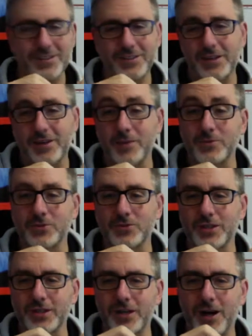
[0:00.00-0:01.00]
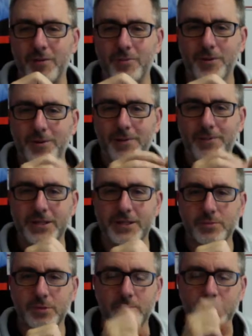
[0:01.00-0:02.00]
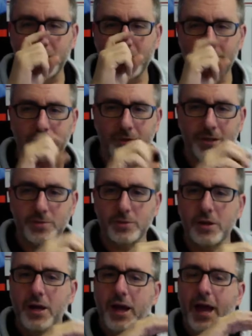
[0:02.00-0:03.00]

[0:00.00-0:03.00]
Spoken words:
Sorry, I'm just reading a comment by Matt Basic, my buddy on Facebook.